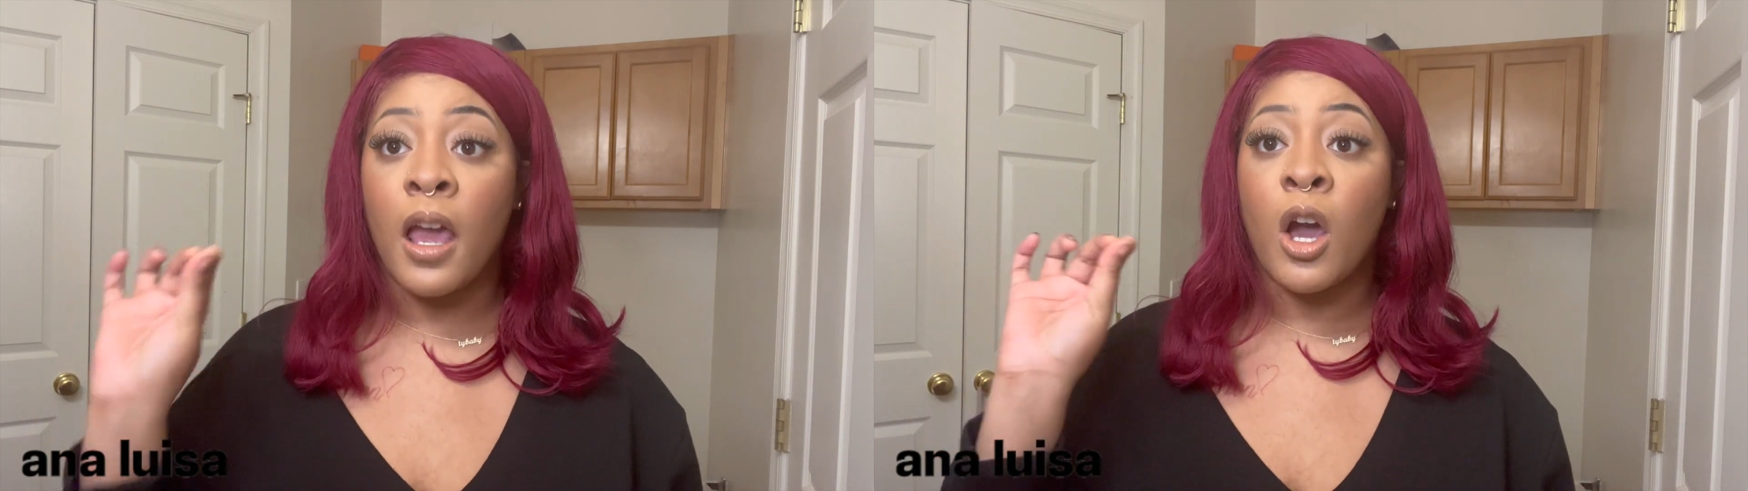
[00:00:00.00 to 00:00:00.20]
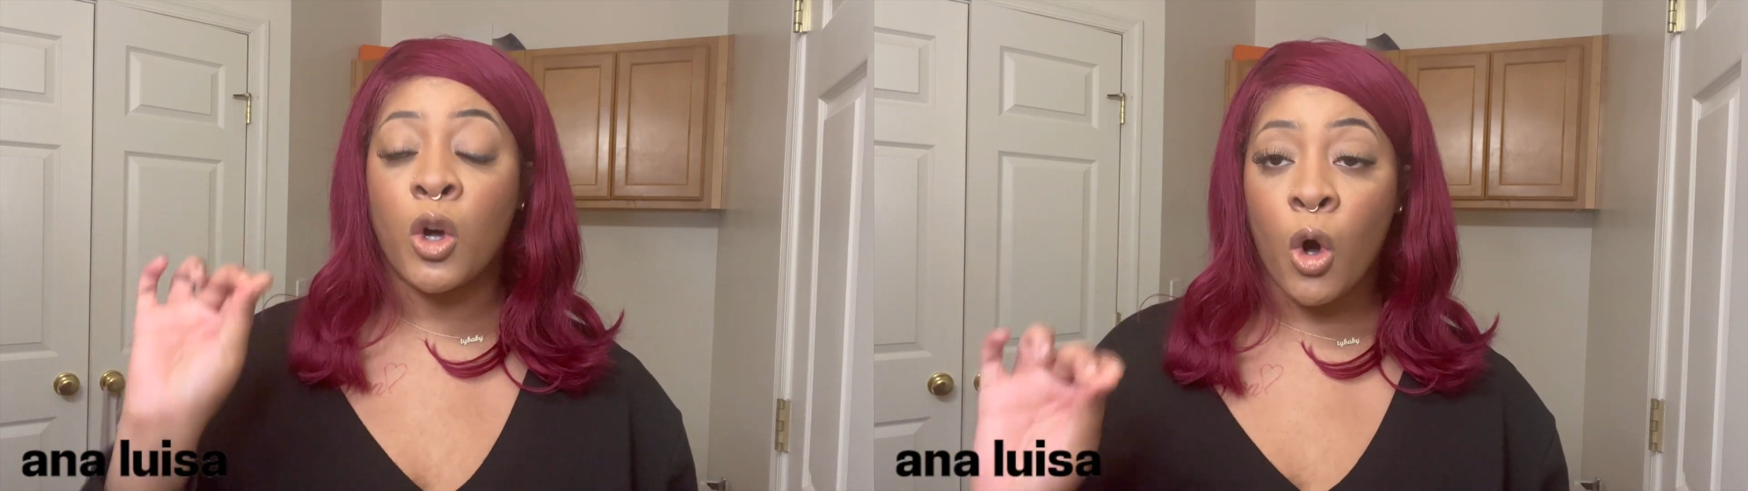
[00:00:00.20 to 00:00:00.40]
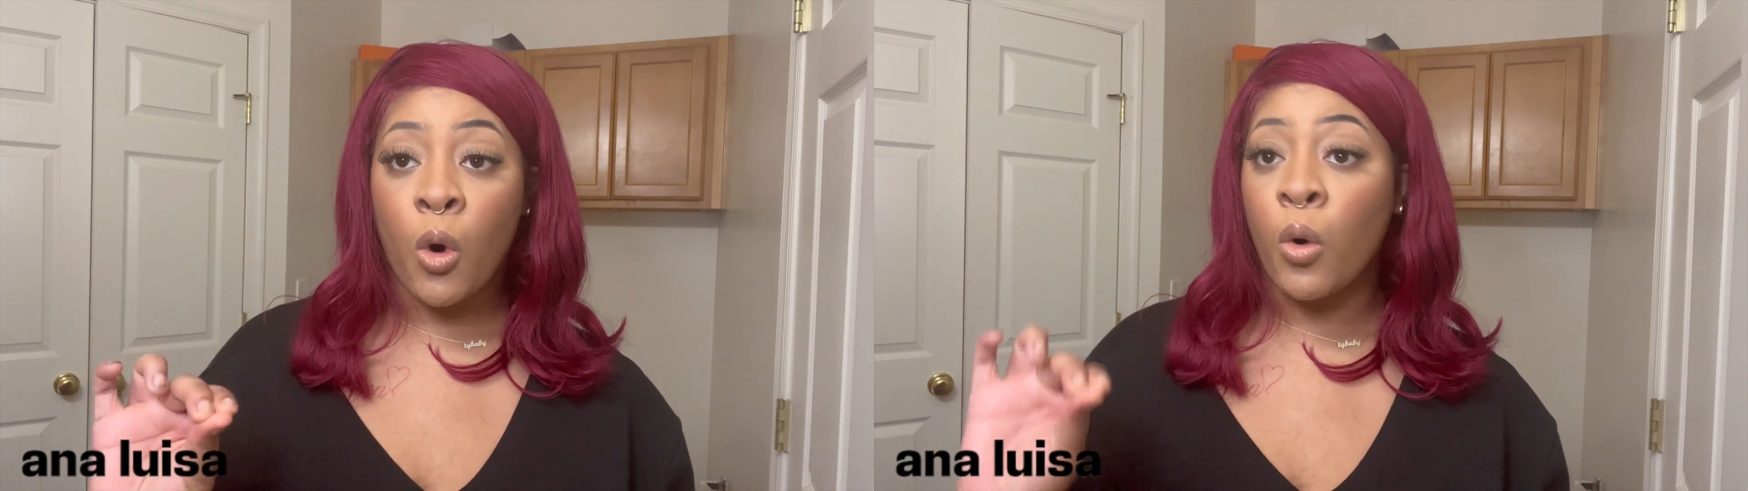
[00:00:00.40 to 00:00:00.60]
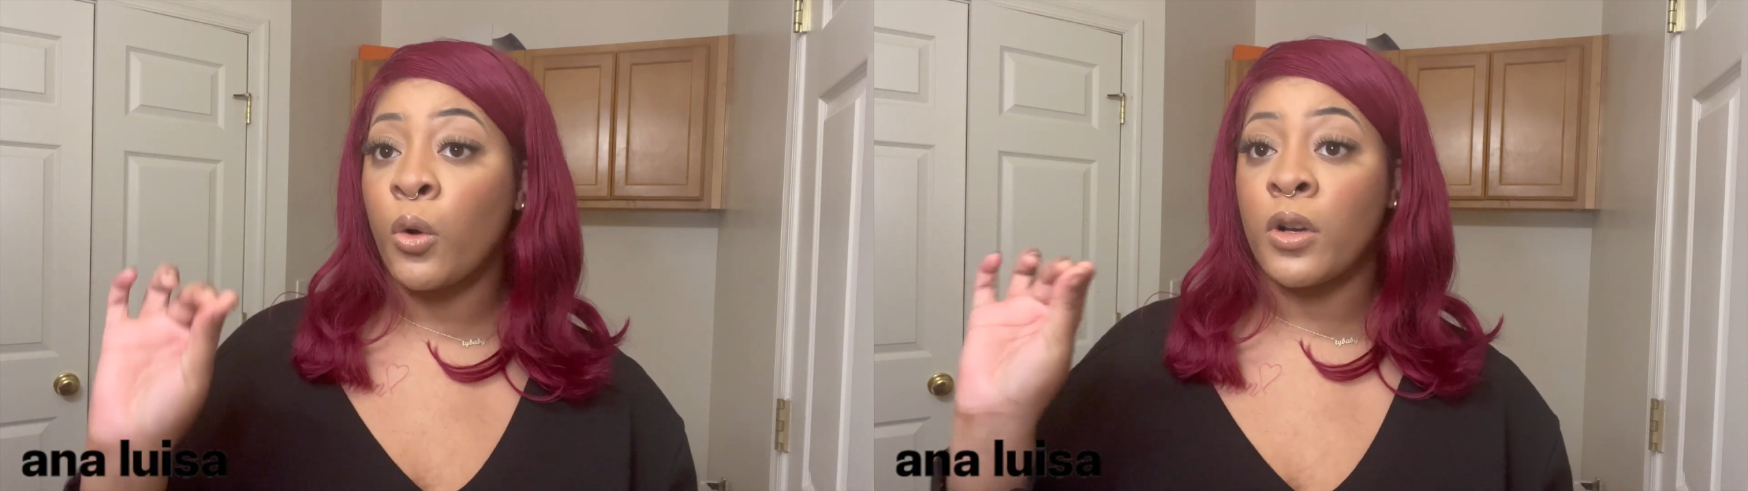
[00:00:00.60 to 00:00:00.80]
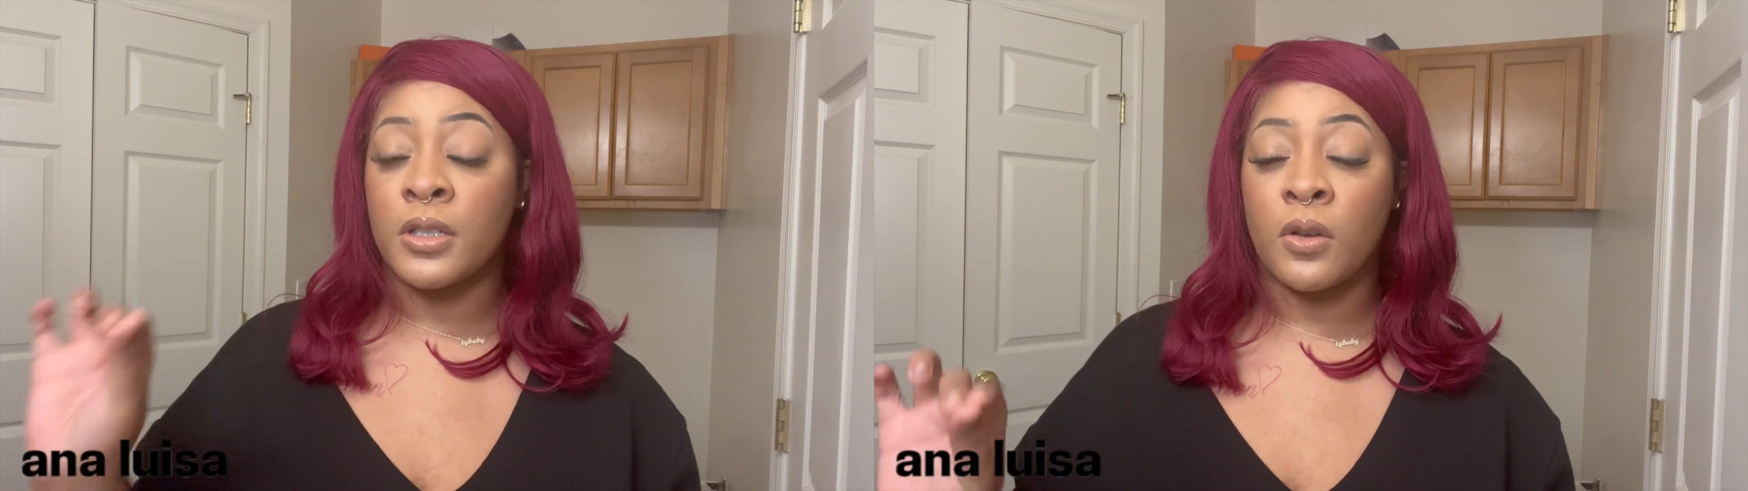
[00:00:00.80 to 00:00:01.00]
gold
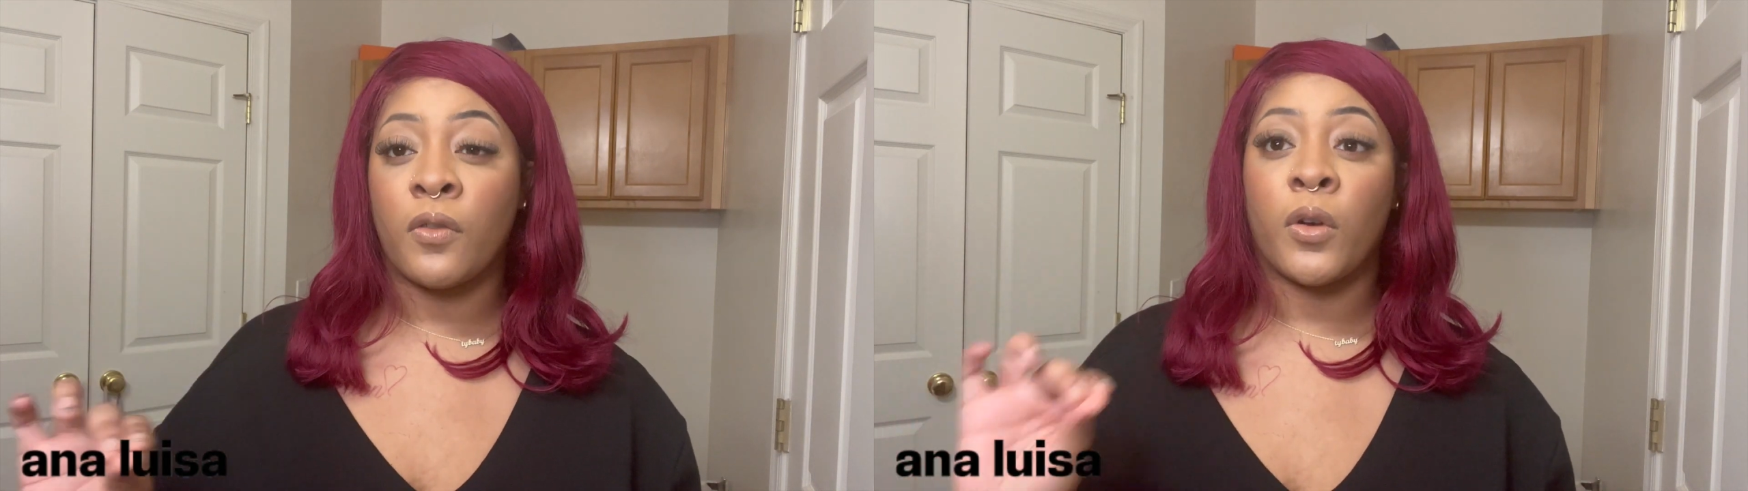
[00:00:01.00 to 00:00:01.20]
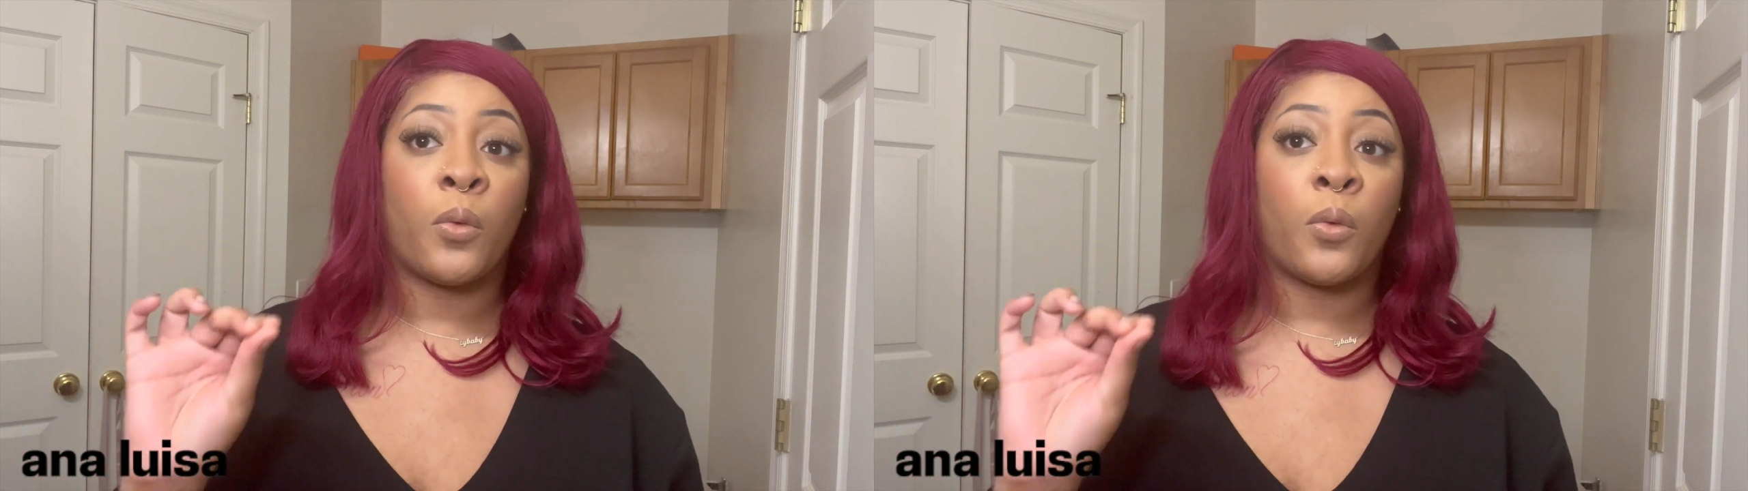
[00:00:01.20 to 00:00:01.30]
or silver,